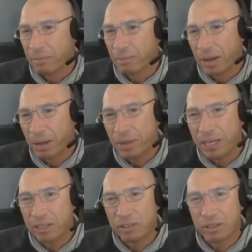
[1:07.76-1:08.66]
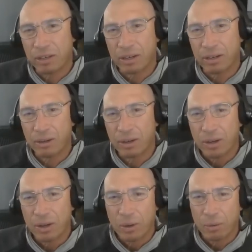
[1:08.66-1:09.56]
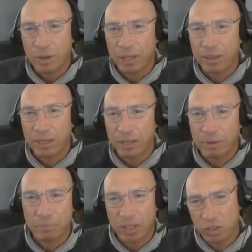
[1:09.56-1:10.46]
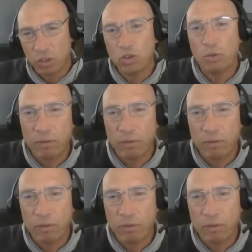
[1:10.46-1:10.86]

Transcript: my meetings are with the Zoom,